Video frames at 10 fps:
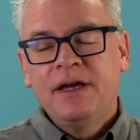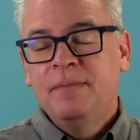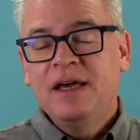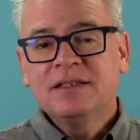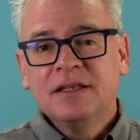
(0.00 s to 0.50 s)

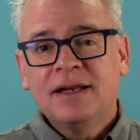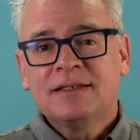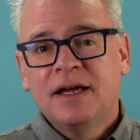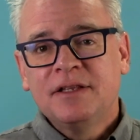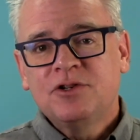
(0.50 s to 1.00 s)
It makes a lot of
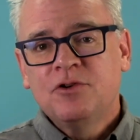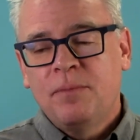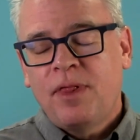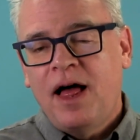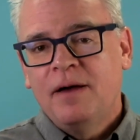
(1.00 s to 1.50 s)
sense to
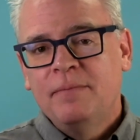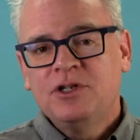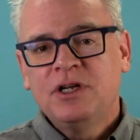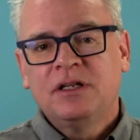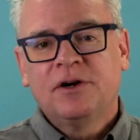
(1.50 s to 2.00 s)
apply
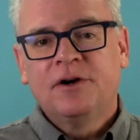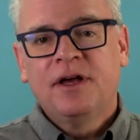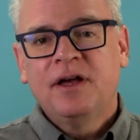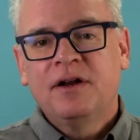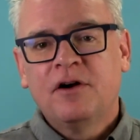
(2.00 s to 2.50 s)
machine
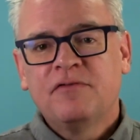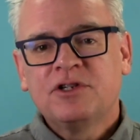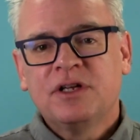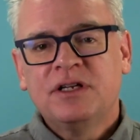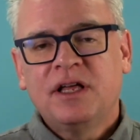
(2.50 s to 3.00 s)
learning and
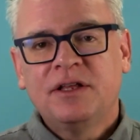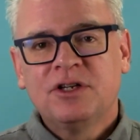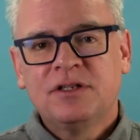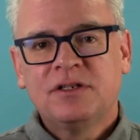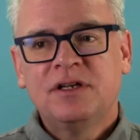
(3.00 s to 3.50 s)
artificial
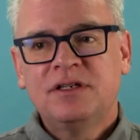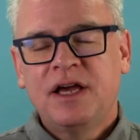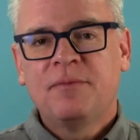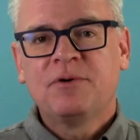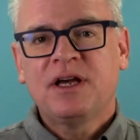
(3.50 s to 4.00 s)
intelligence to
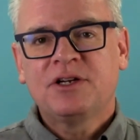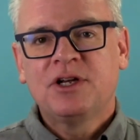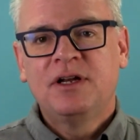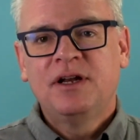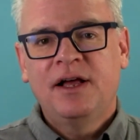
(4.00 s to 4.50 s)
data
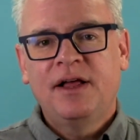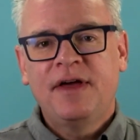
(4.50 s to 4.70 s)
protection.